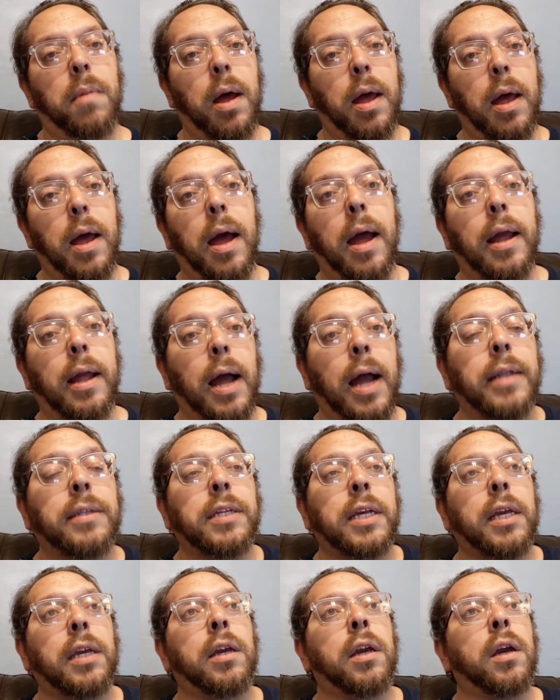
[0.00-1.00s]
I, I, I
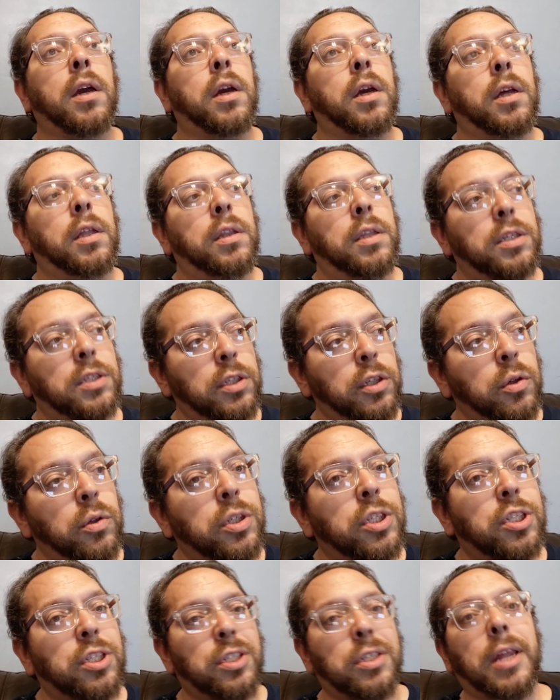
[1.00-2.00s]
take this,
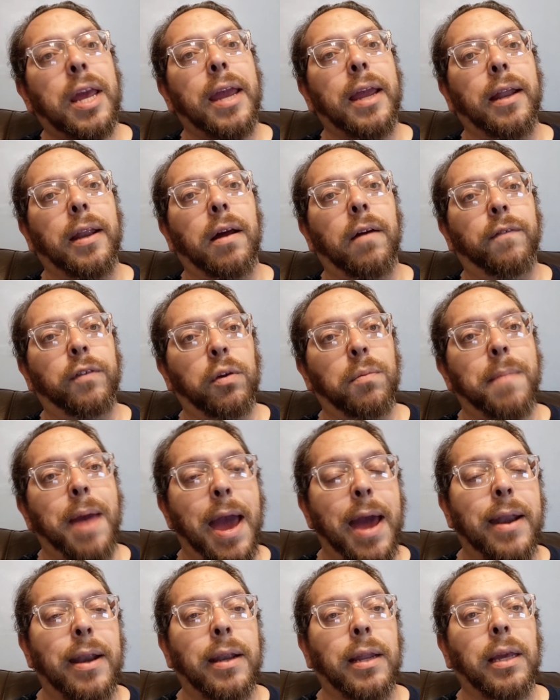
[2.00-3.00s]
your state of
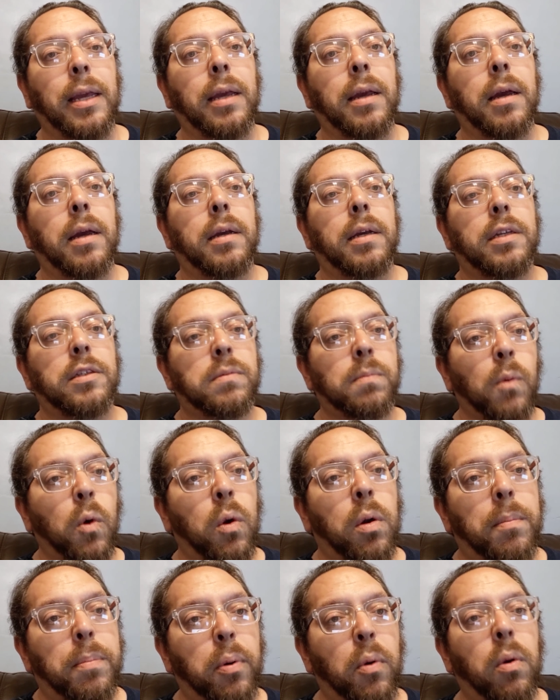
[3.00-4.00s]
humanity is
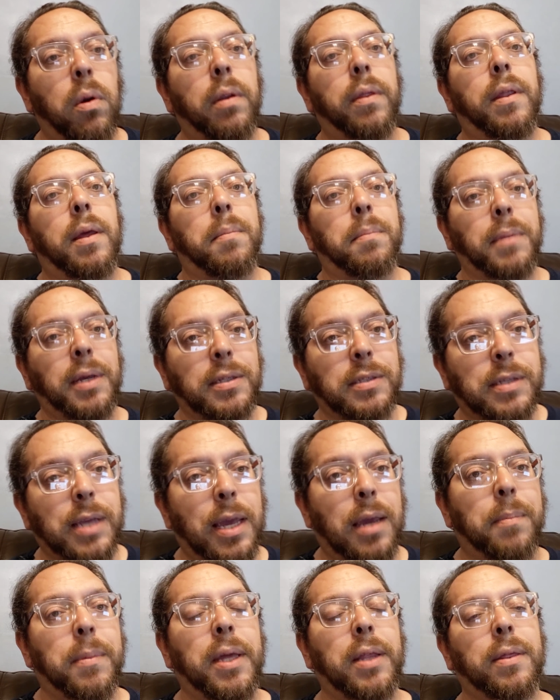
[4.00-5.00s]
more important than me
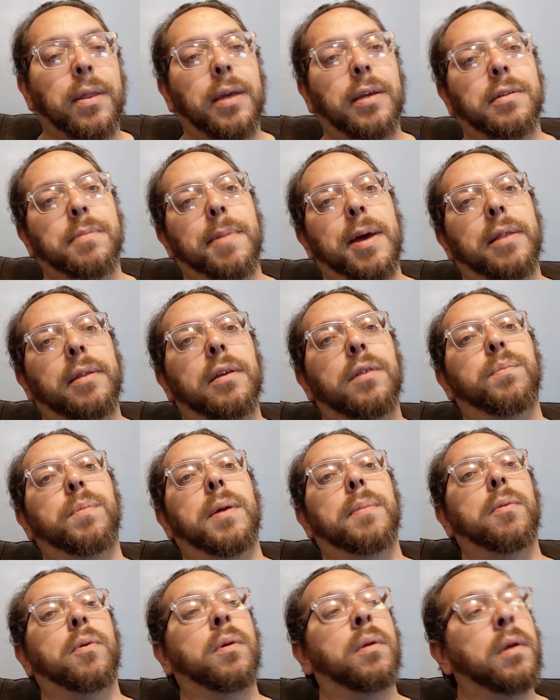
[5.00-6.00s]
saying mean things about these
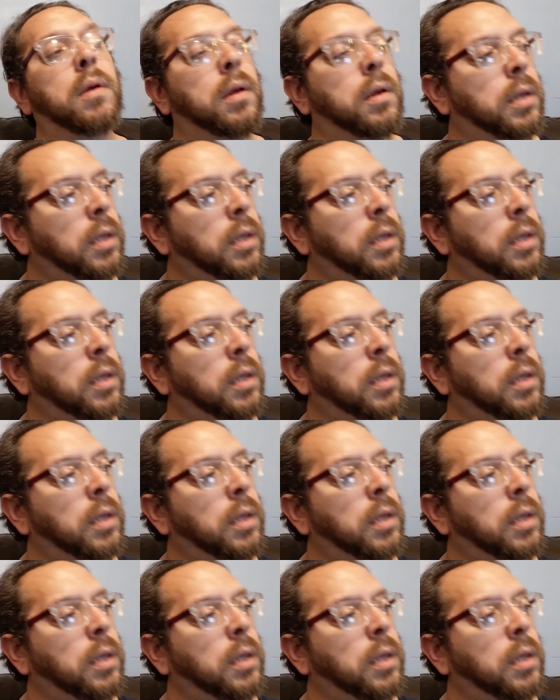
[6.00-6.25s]
people.